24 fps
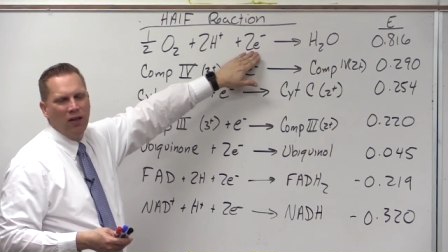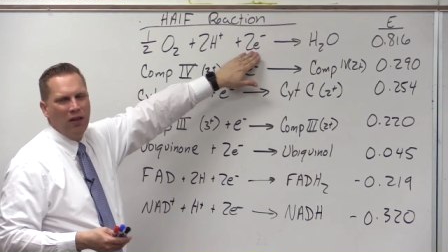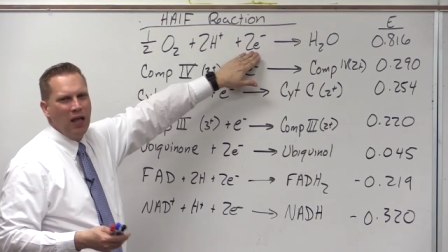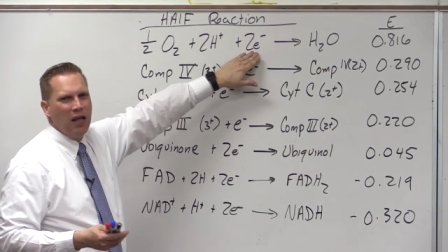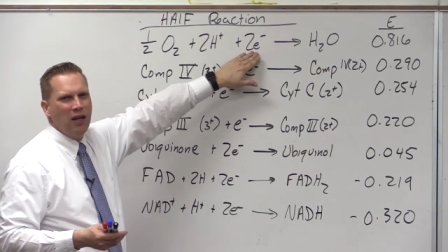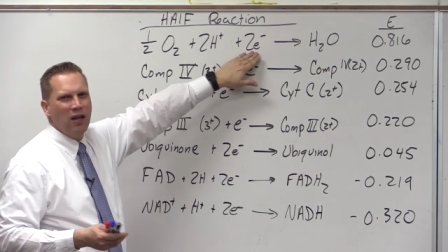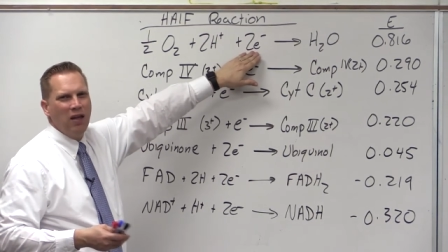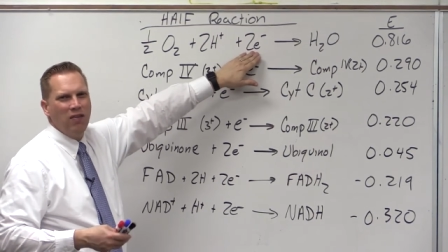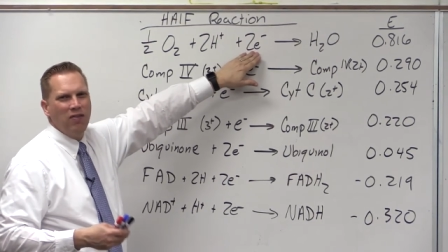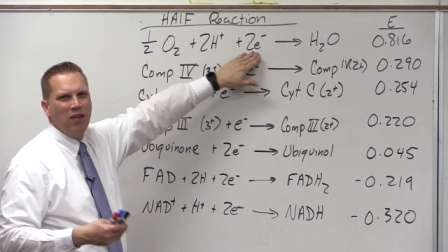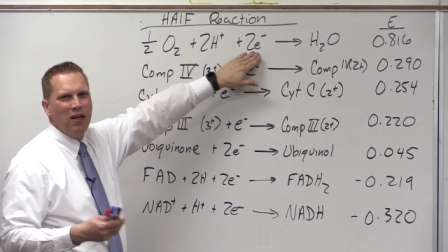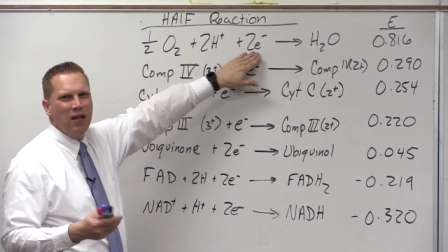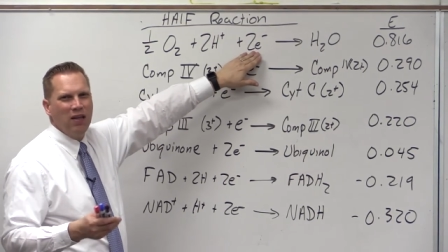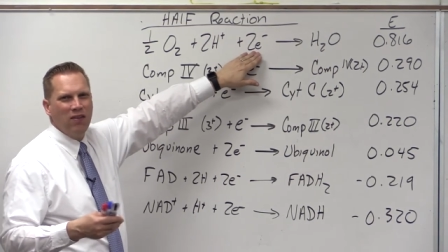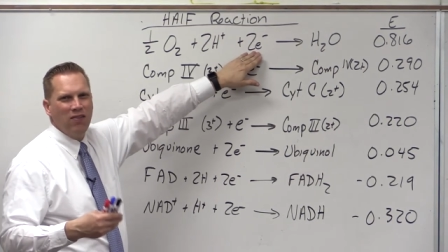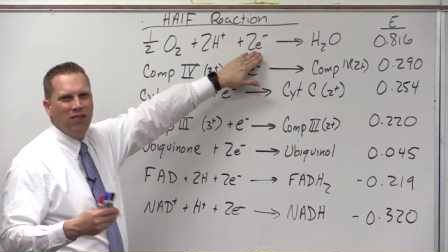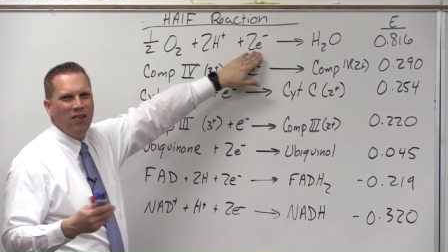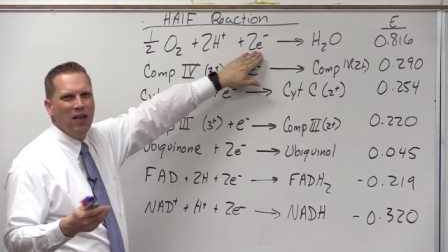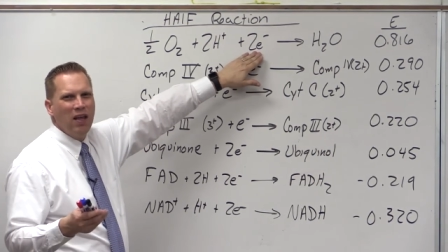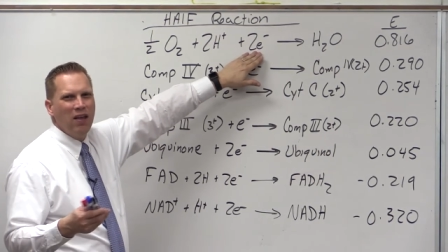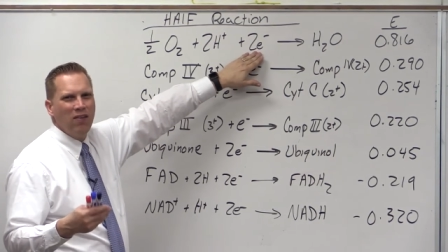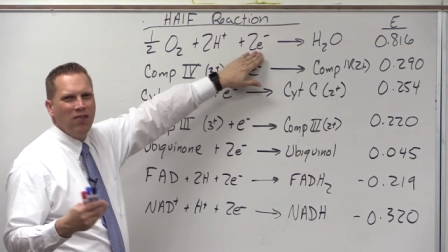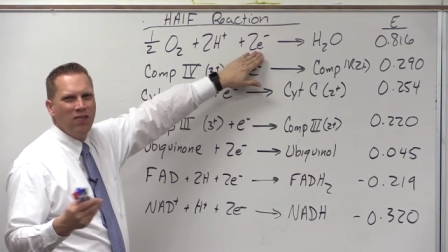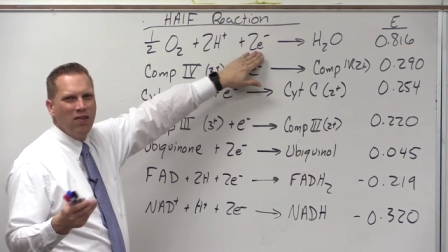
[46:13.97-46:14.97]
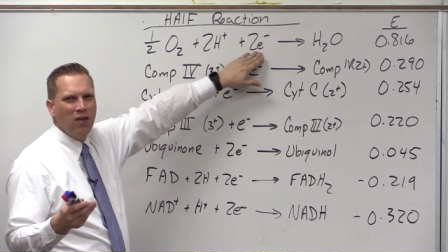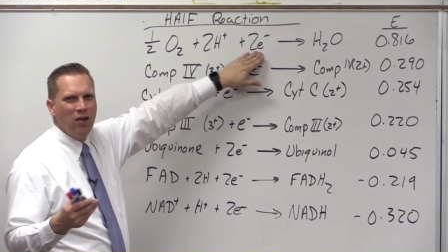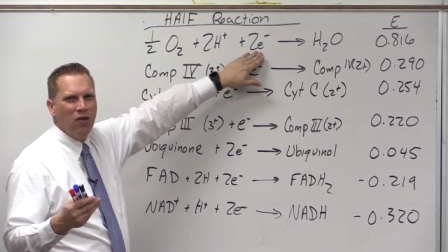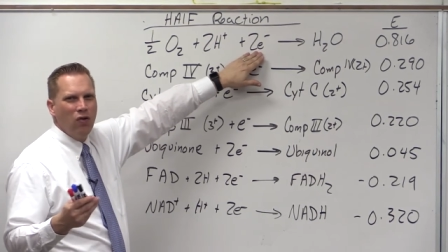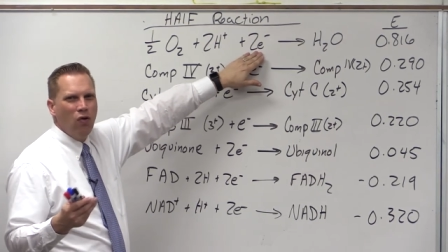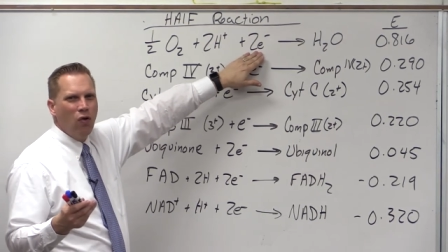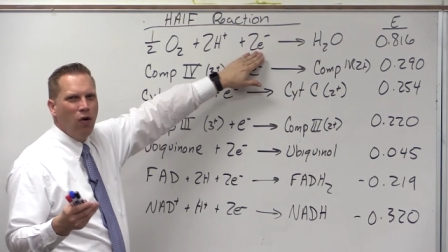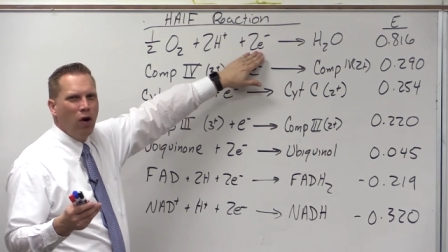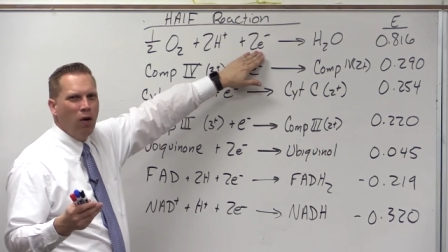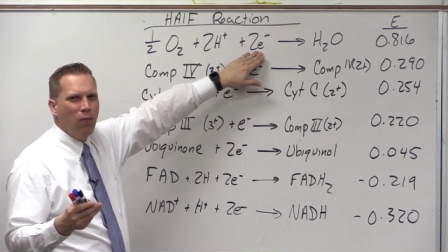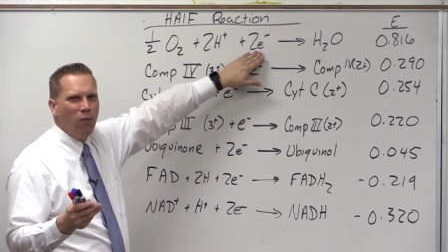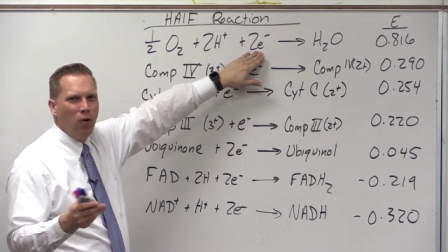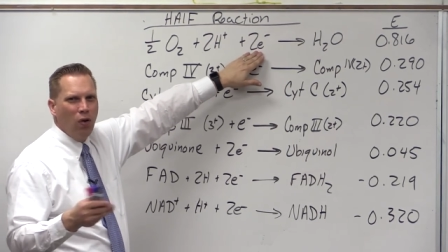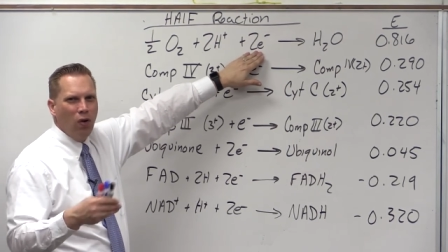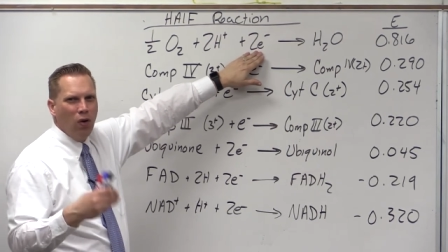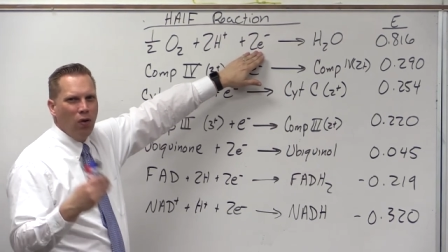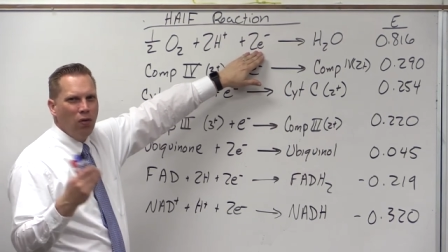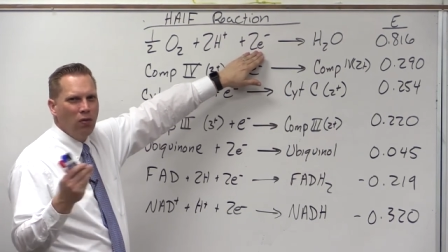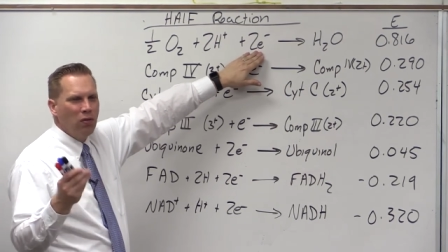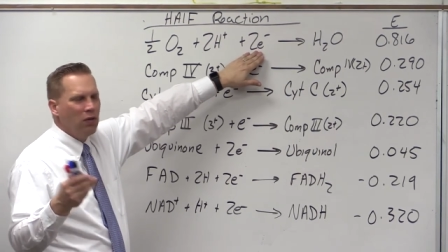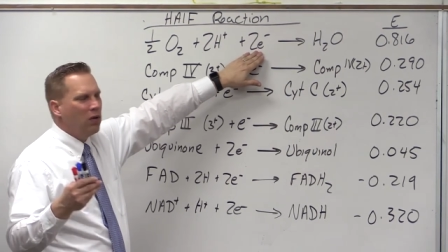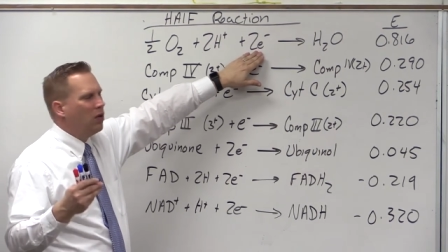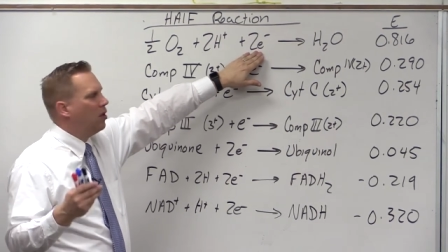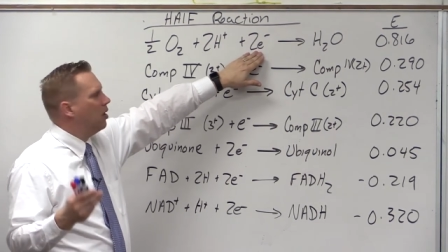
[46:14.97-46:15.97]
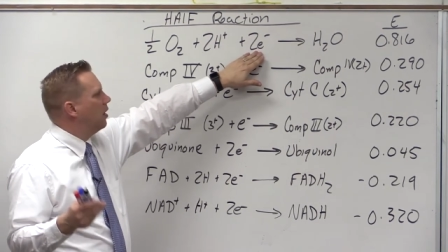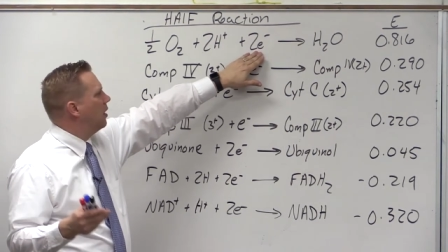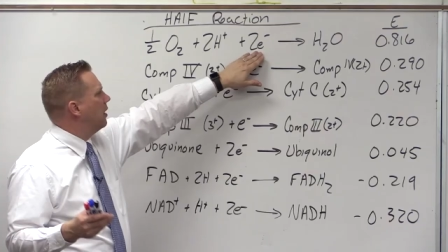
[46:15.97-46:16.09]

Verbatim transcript: That doesn't exist in normal